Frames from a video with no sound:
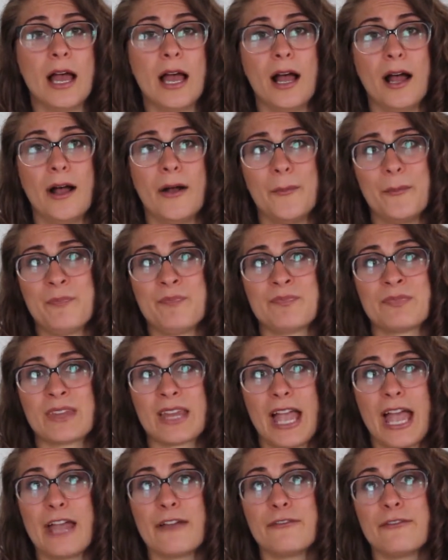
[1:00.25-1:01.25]
Um,
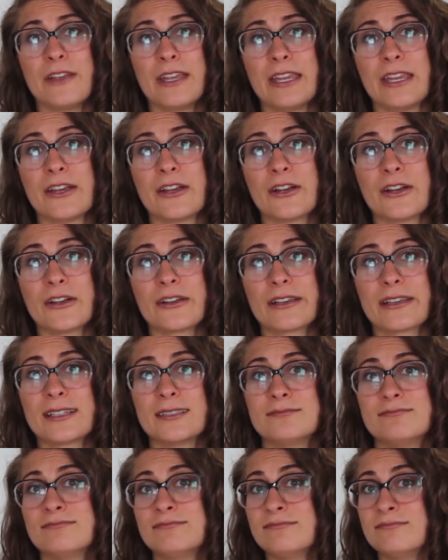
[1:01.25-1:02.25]
I figured,
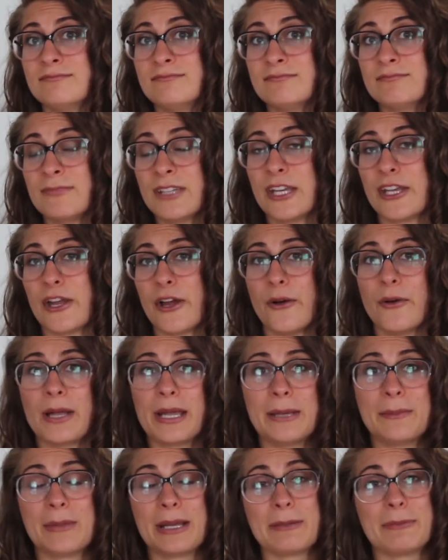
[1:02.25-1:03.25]
you know,
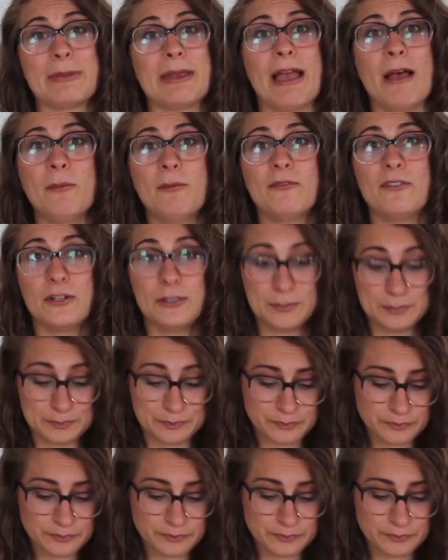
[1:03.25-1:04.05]
it might be helpful.